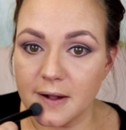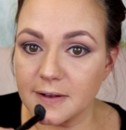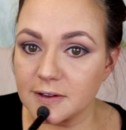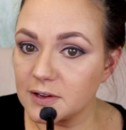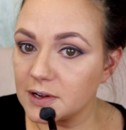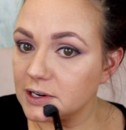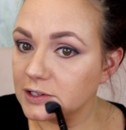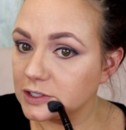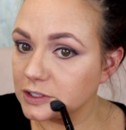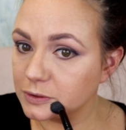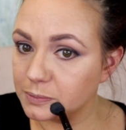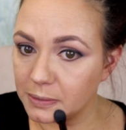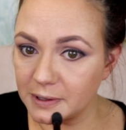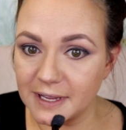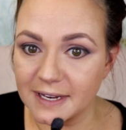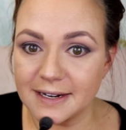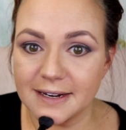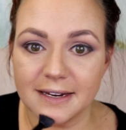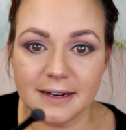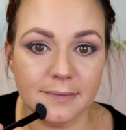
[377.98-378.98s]
So I just
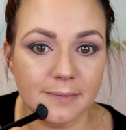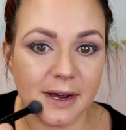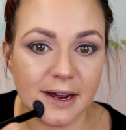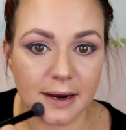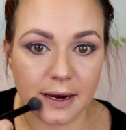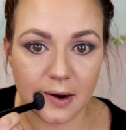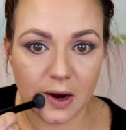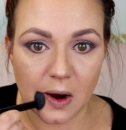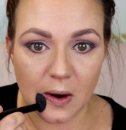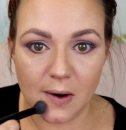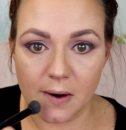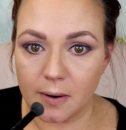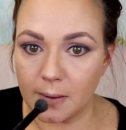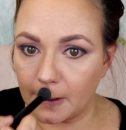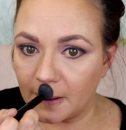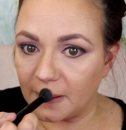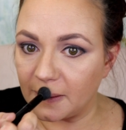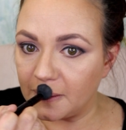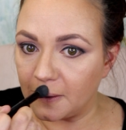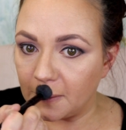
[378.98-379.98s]
blended
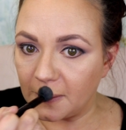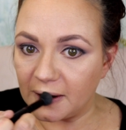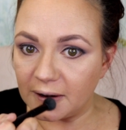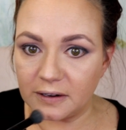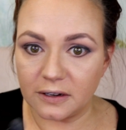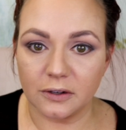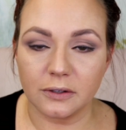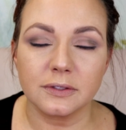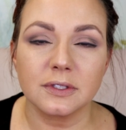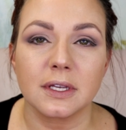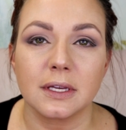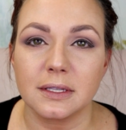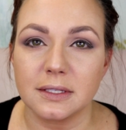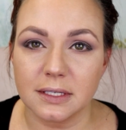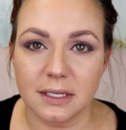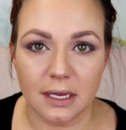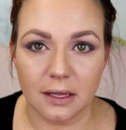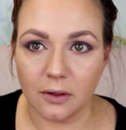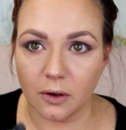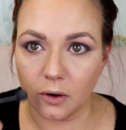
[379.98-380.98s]
you can use
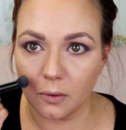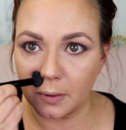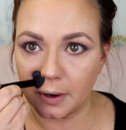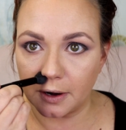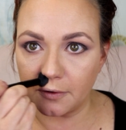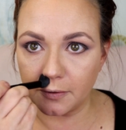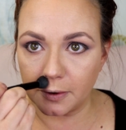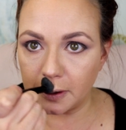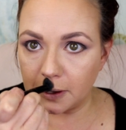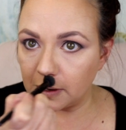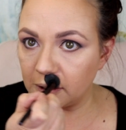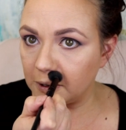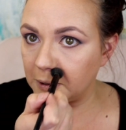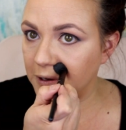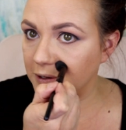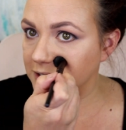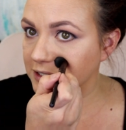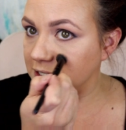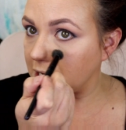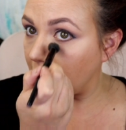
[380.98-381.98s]
concealer, whatever you
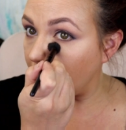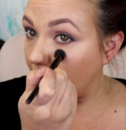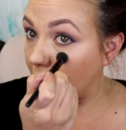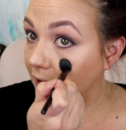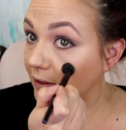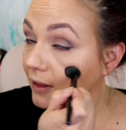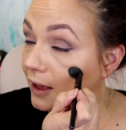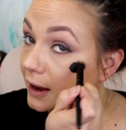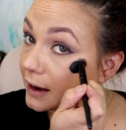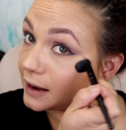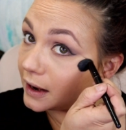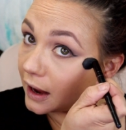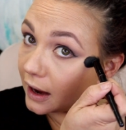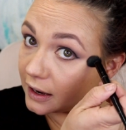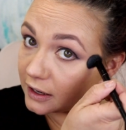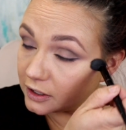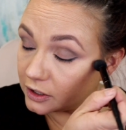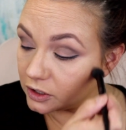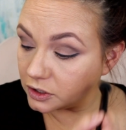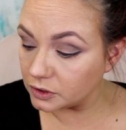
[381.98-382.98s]
use to highlight.
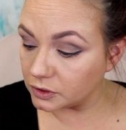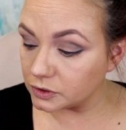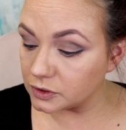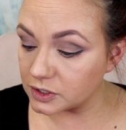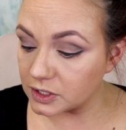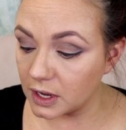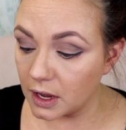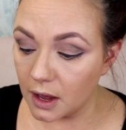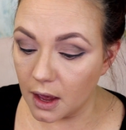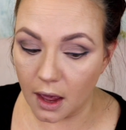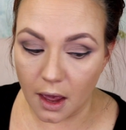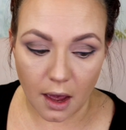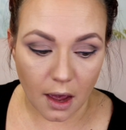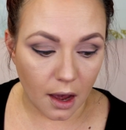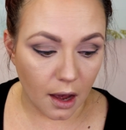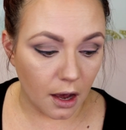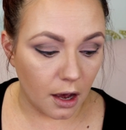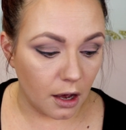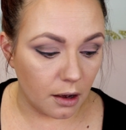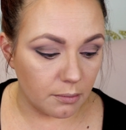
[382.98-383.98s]
I use
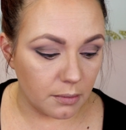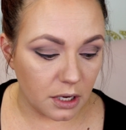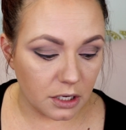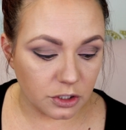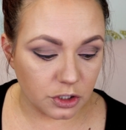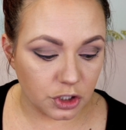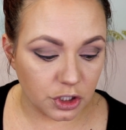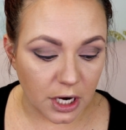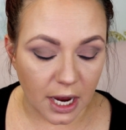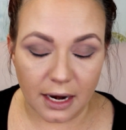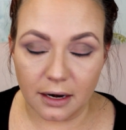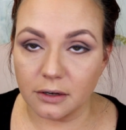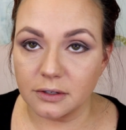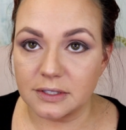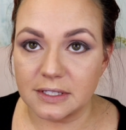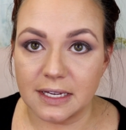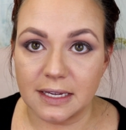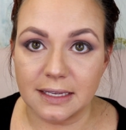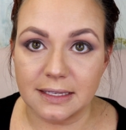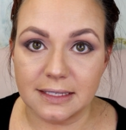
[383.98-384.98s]
Shadow
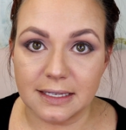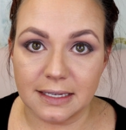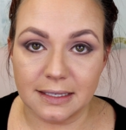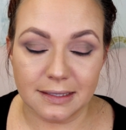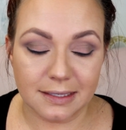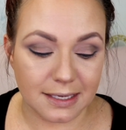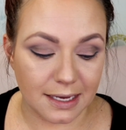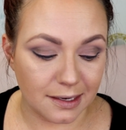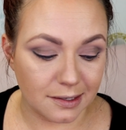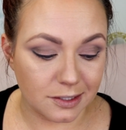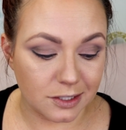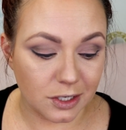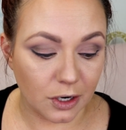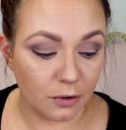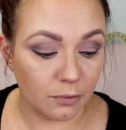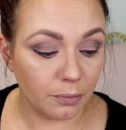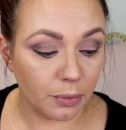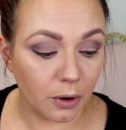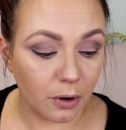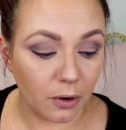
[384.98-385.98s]
Sense in
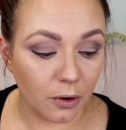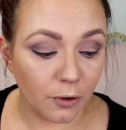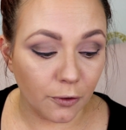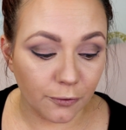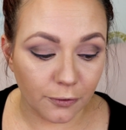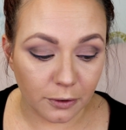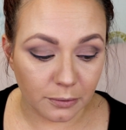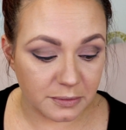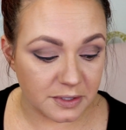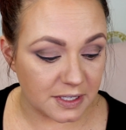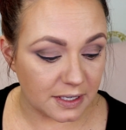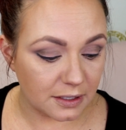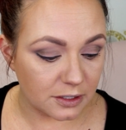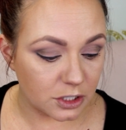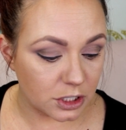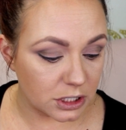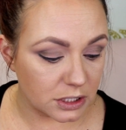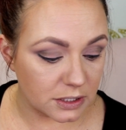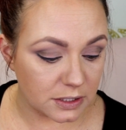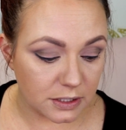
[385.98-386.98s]
Sandstone Pearl from
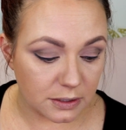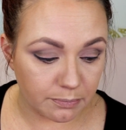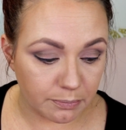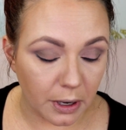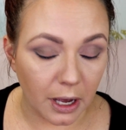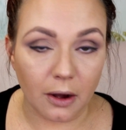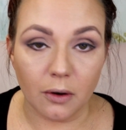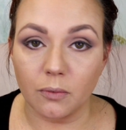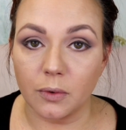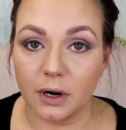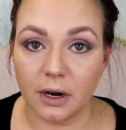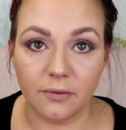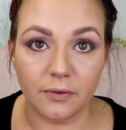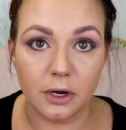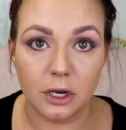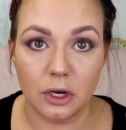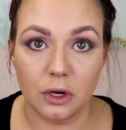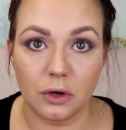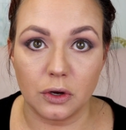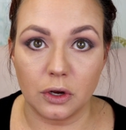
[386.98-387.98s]
Senegence, but whatever
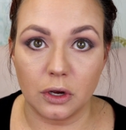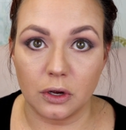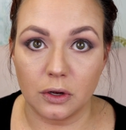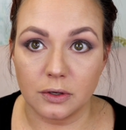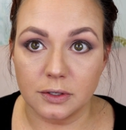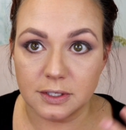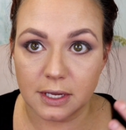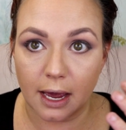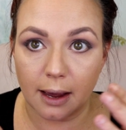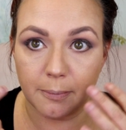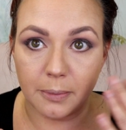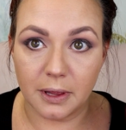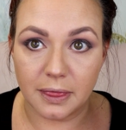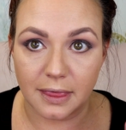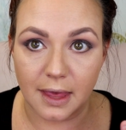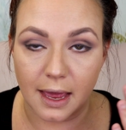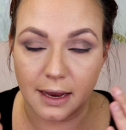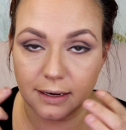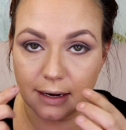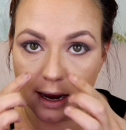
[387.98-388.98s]
you use, I
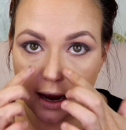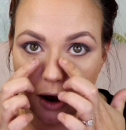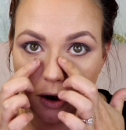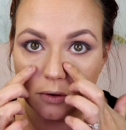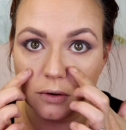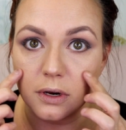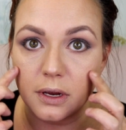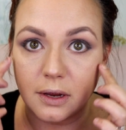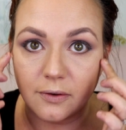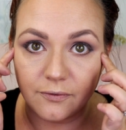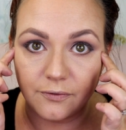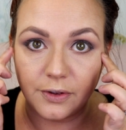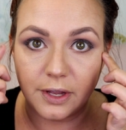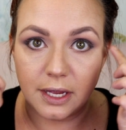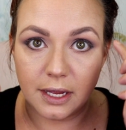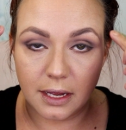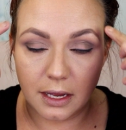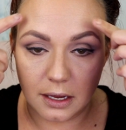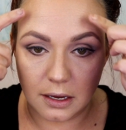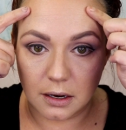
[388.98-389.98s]
put that down,
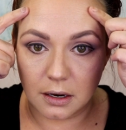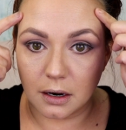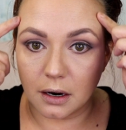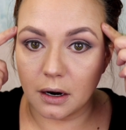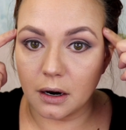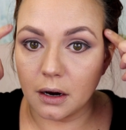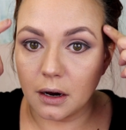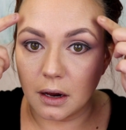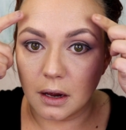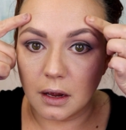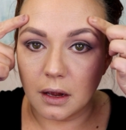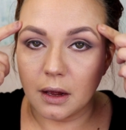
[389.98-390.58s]
V here,